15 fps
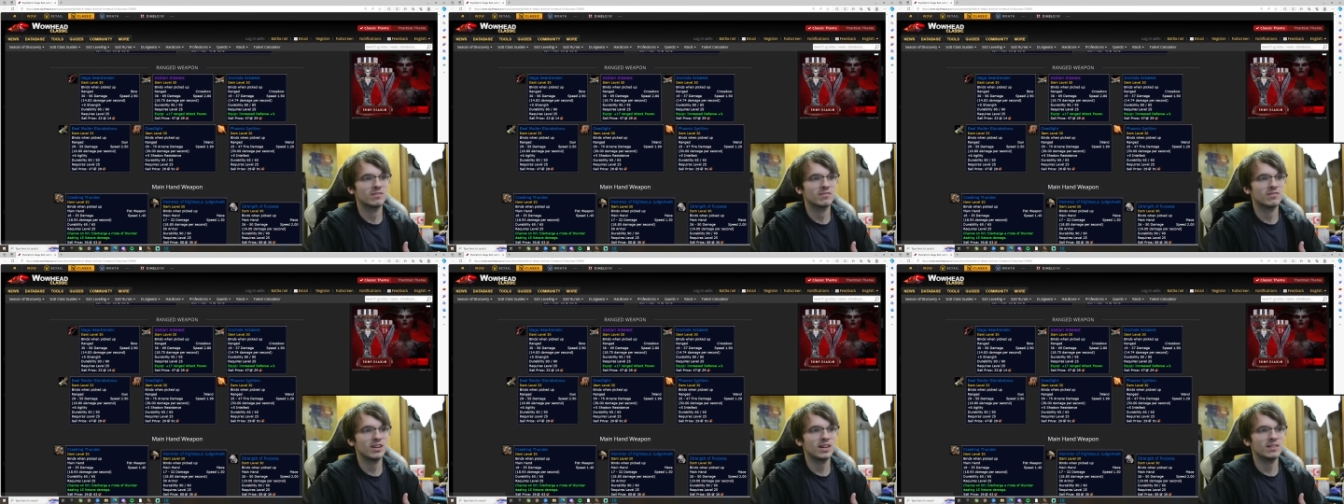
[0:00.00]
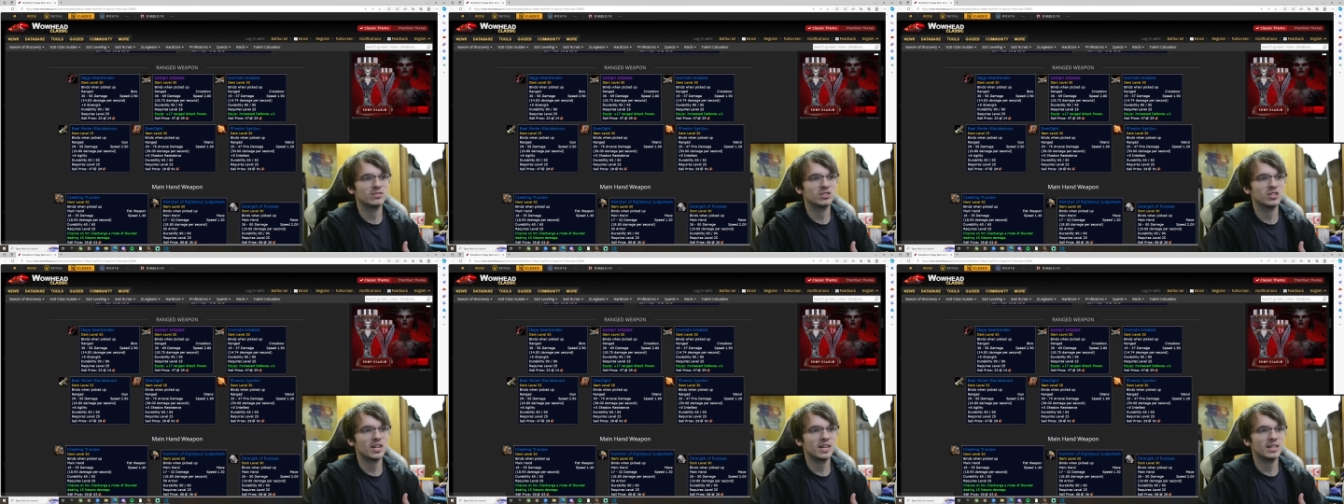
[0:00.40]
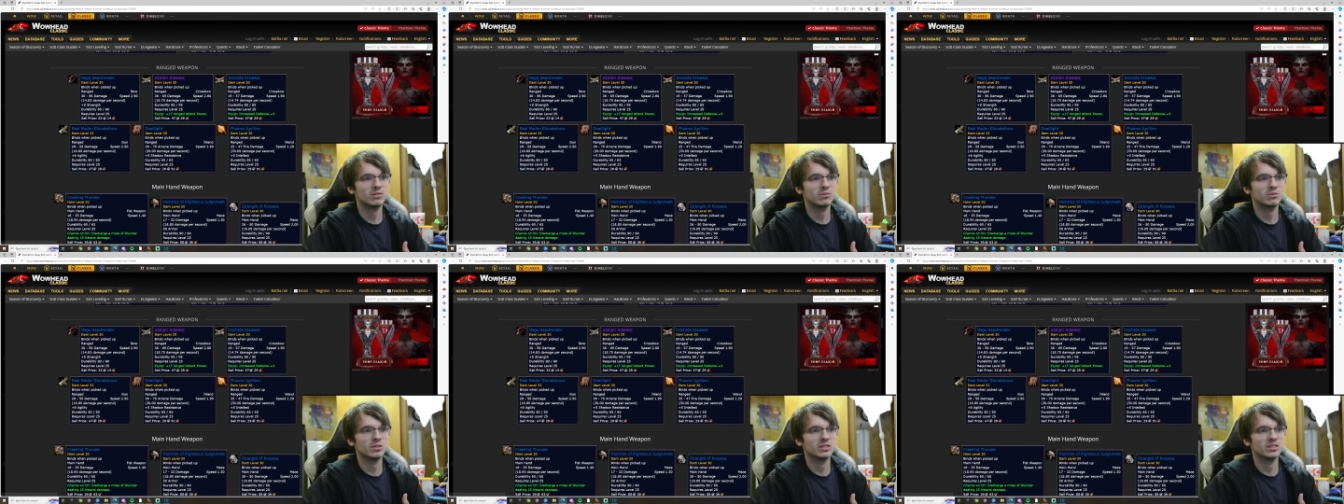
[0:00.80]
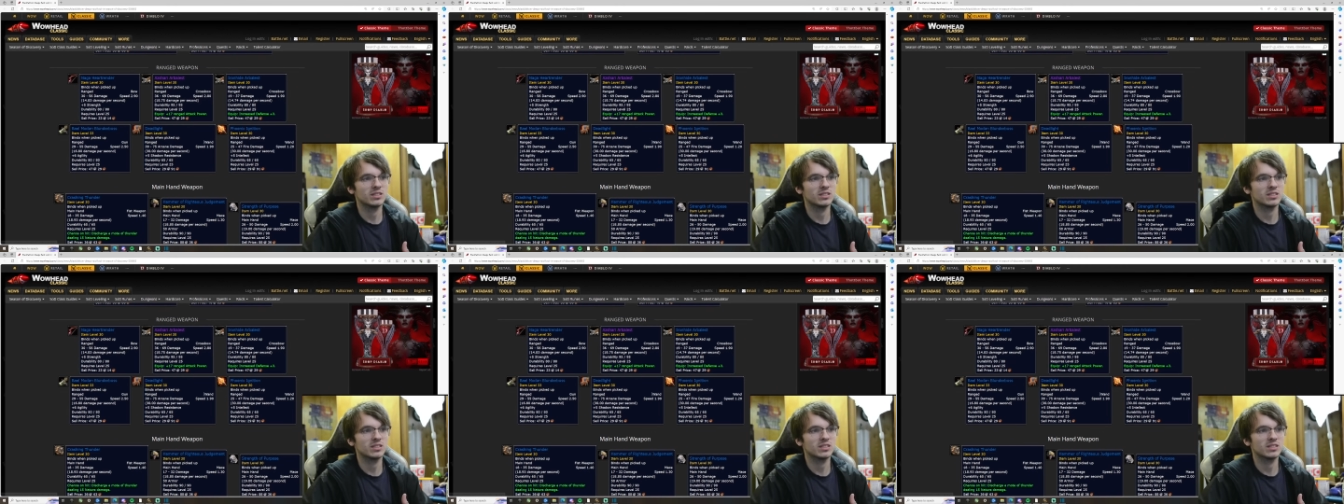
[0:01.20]
5 shadow
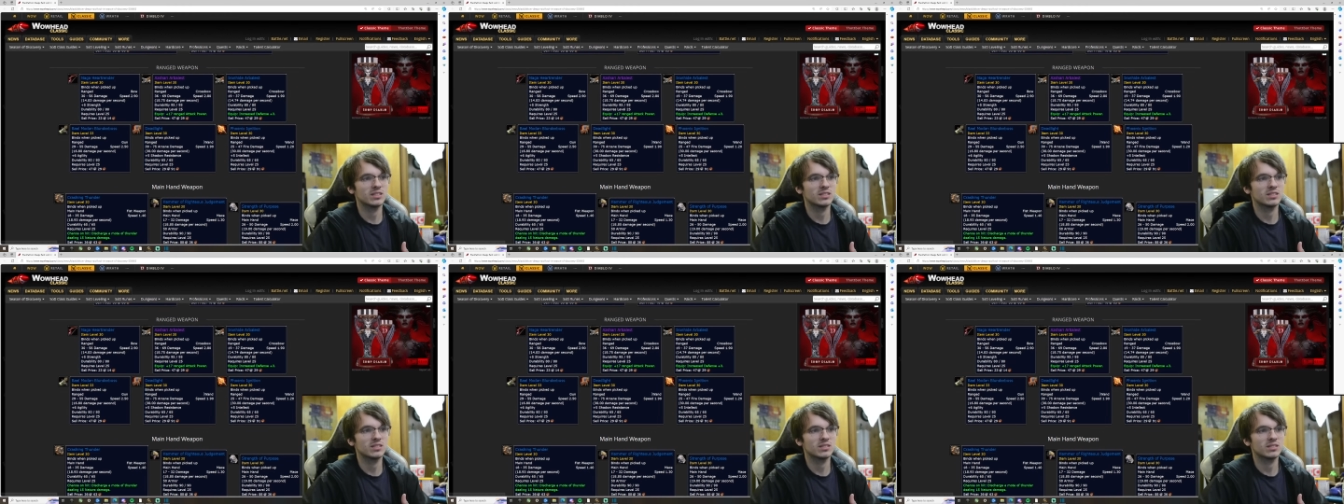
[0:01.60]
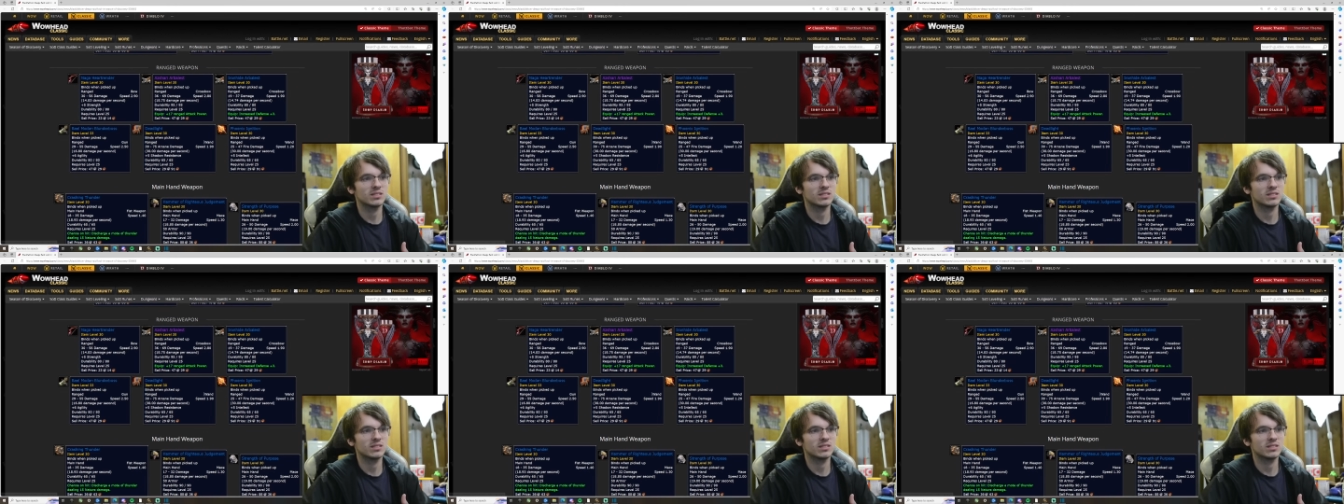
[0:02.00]
resistance